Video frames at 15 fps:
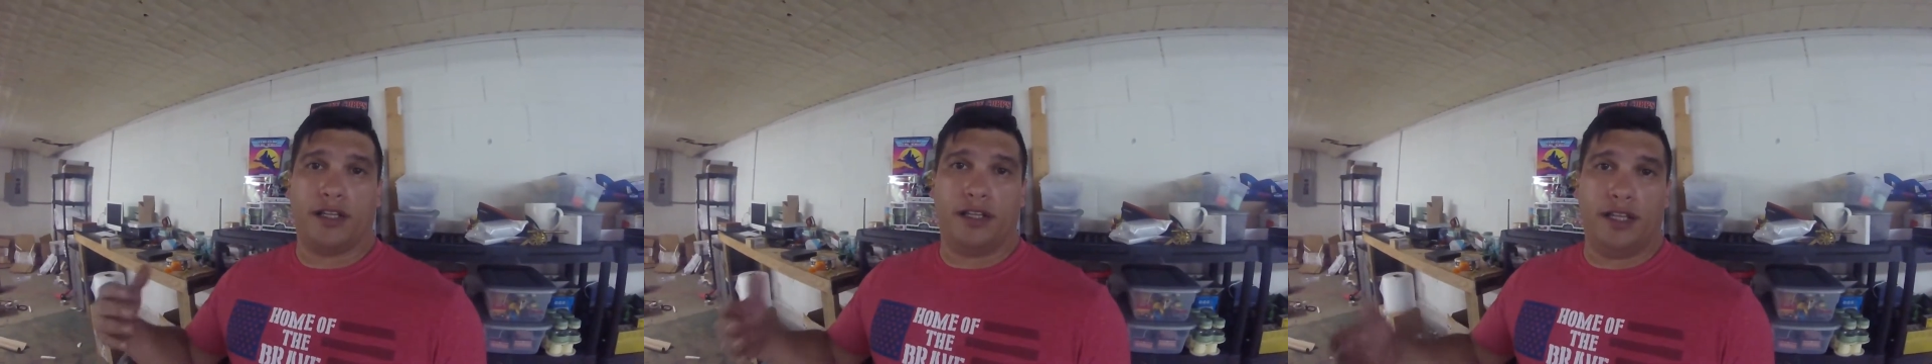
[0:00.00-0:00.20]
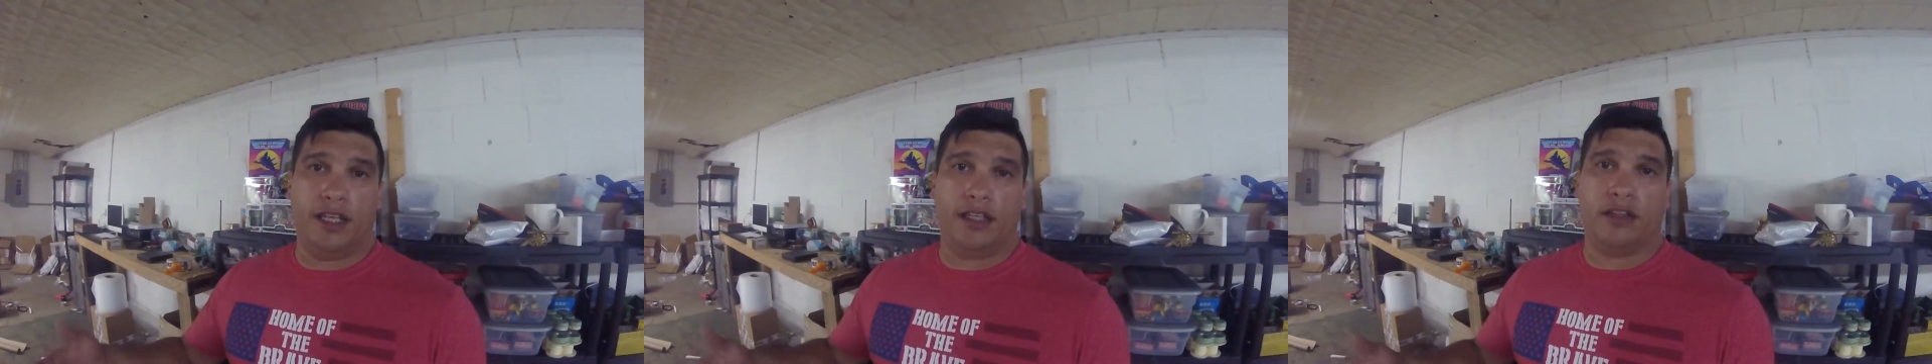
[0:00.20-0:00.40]

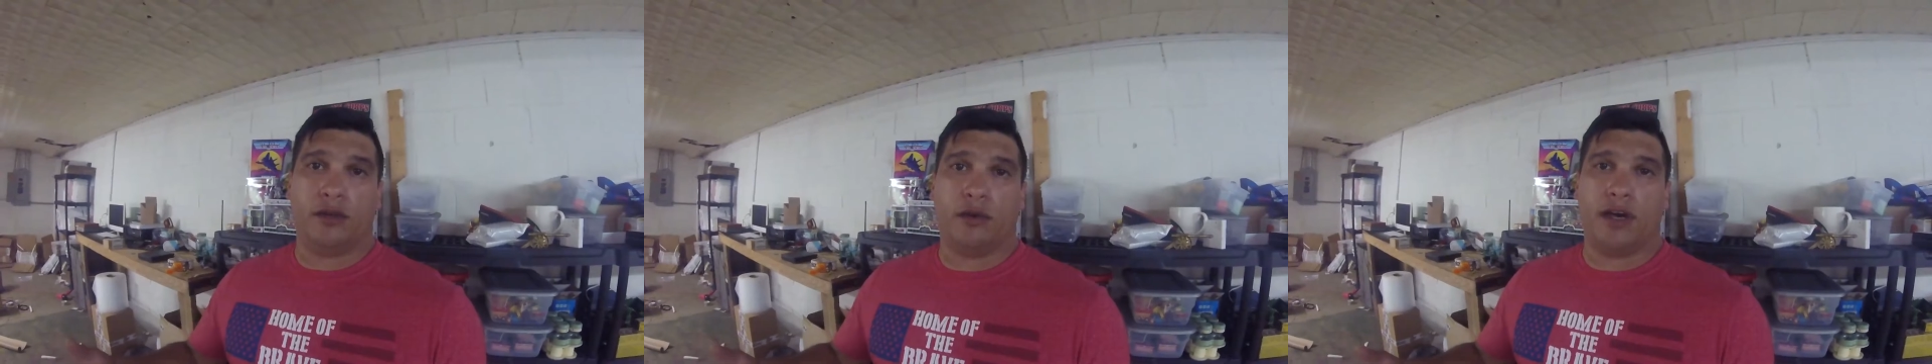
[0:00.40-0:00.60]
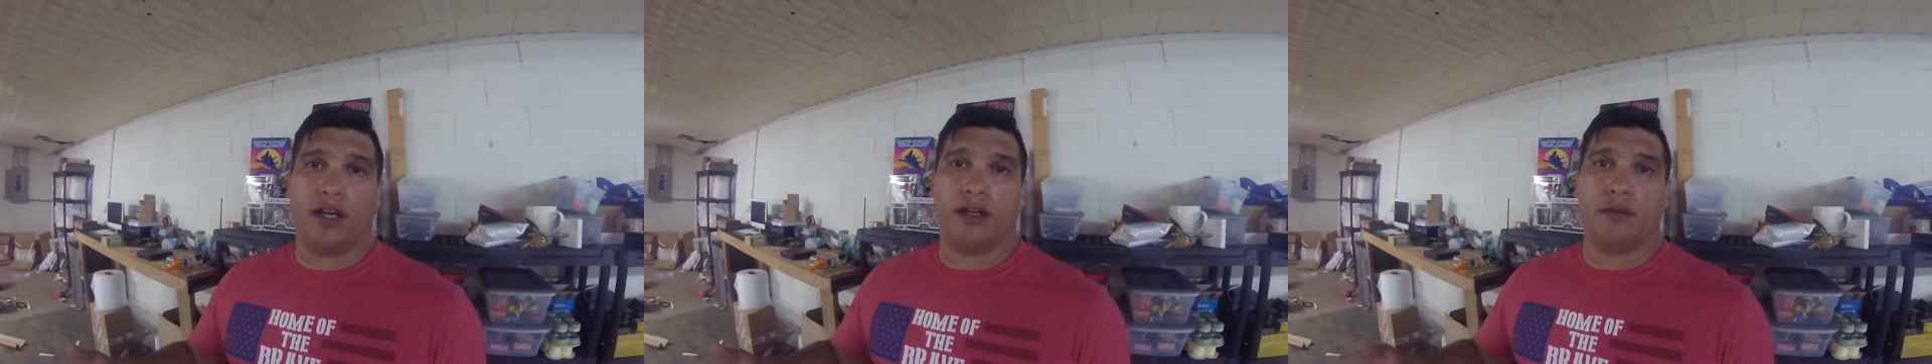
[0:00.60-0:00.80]
dig
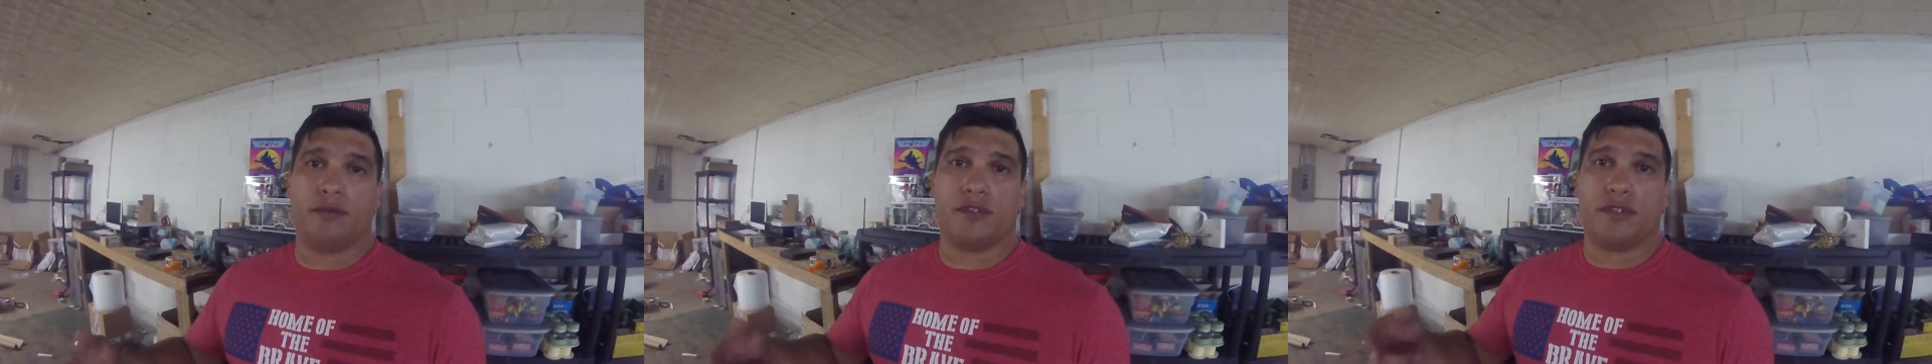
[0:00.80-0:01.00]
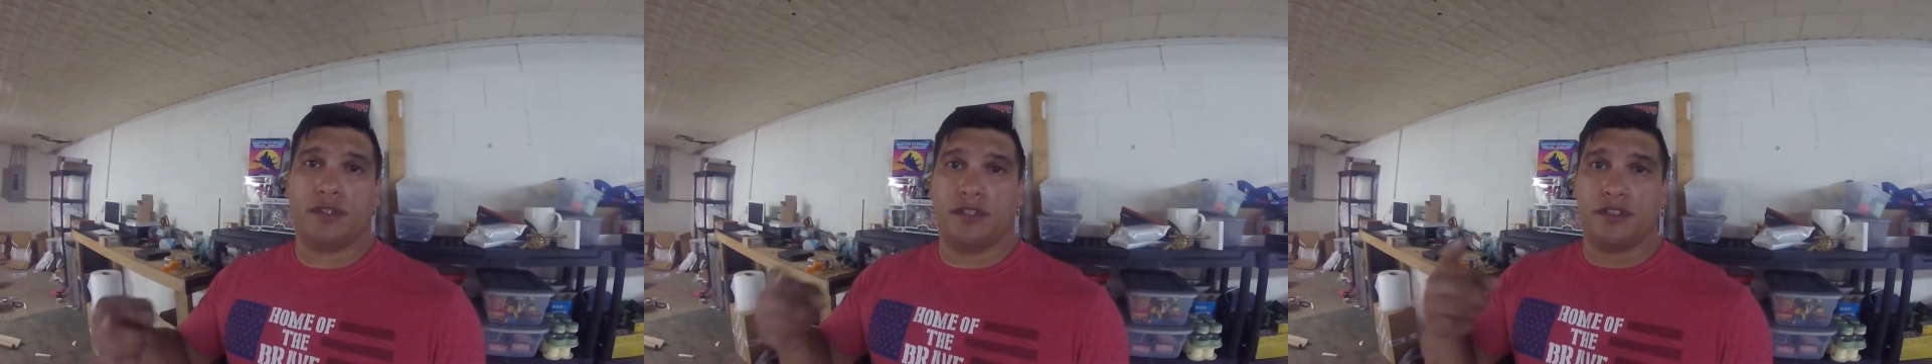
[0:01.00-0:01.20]
through
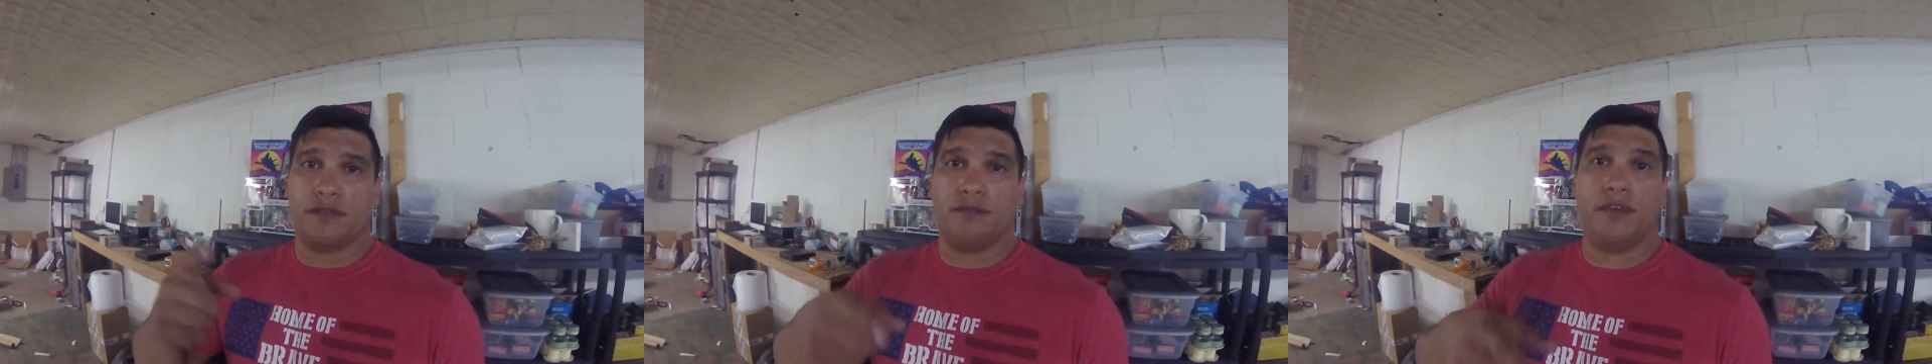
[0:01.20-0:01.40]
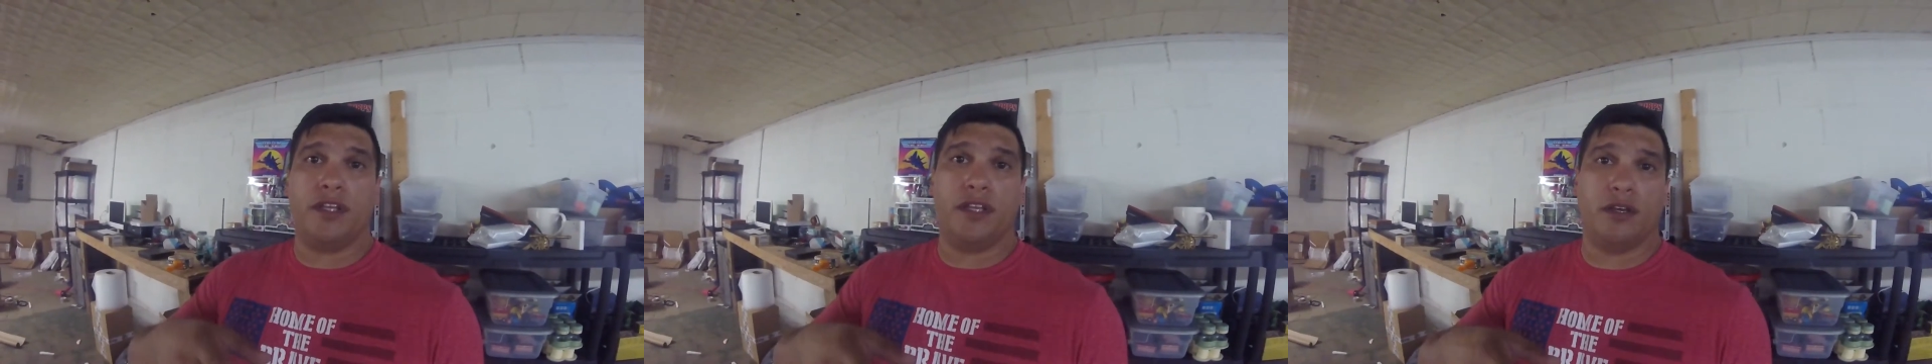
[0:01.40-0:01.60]
items, there's a
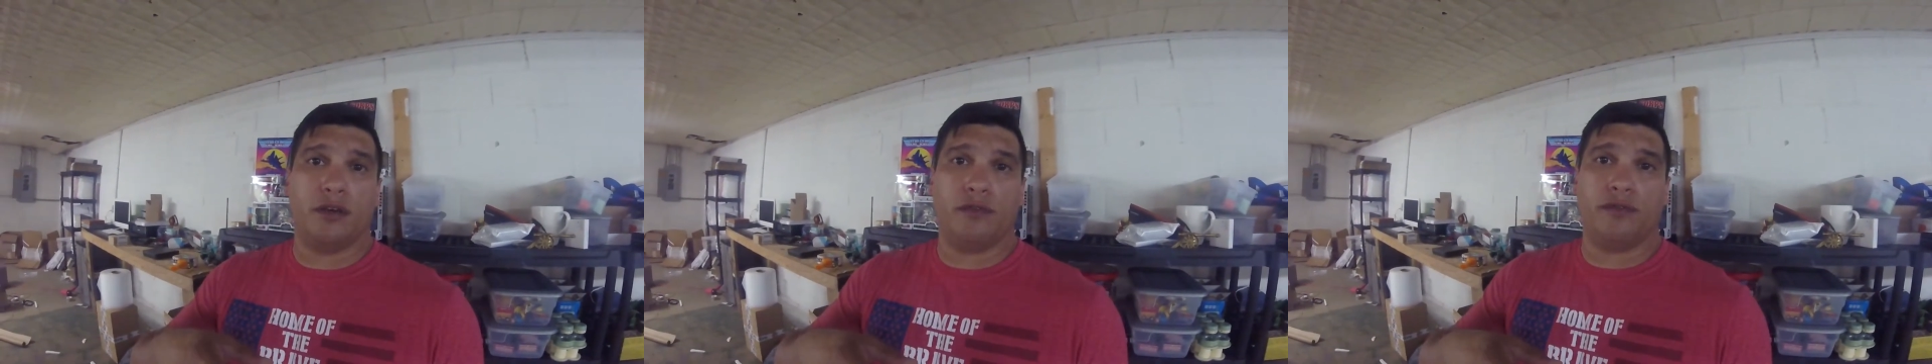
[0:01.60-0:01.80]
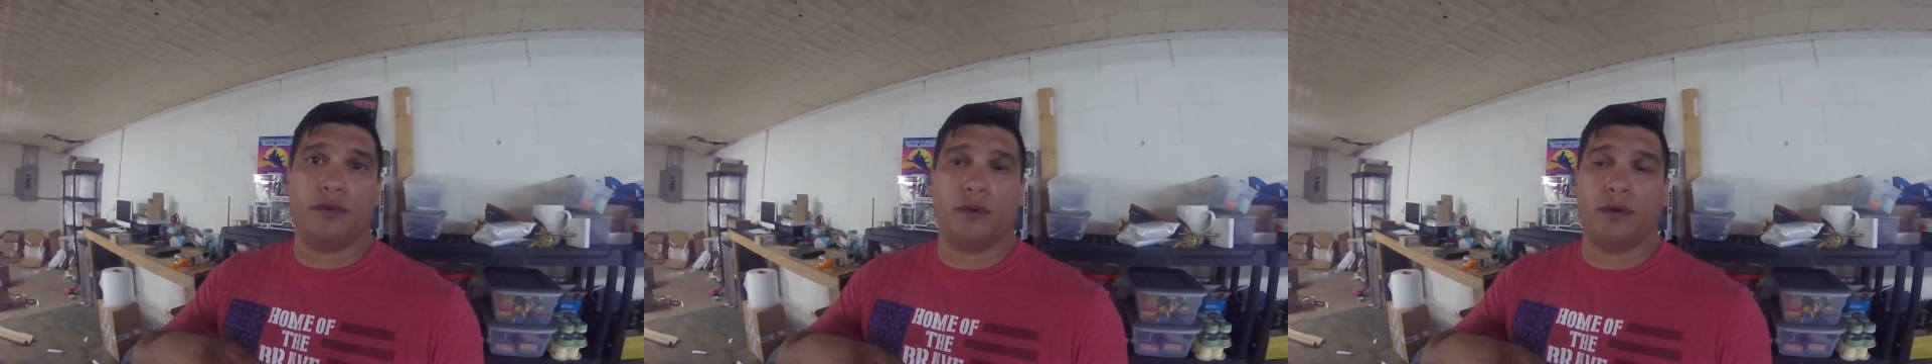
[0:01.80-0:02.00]

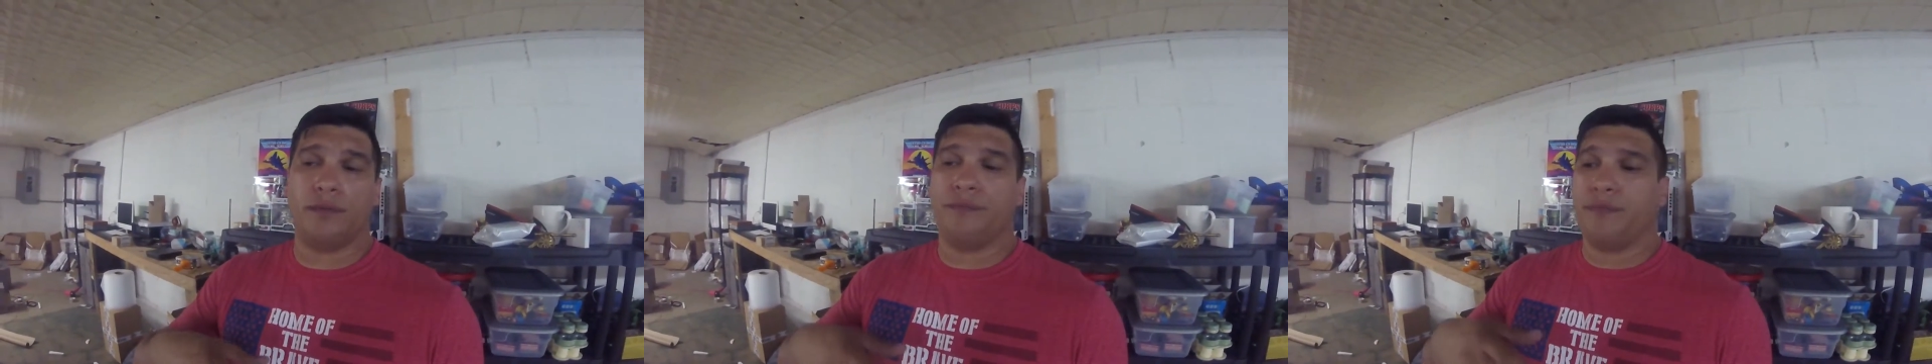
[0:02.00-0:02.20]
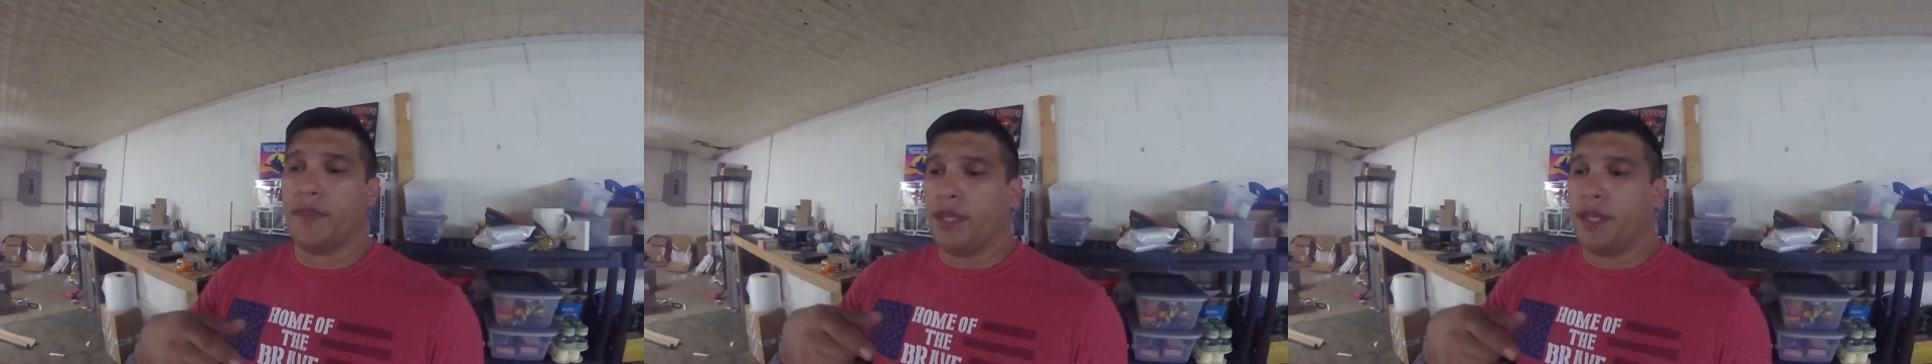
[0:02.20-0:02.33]
video for it.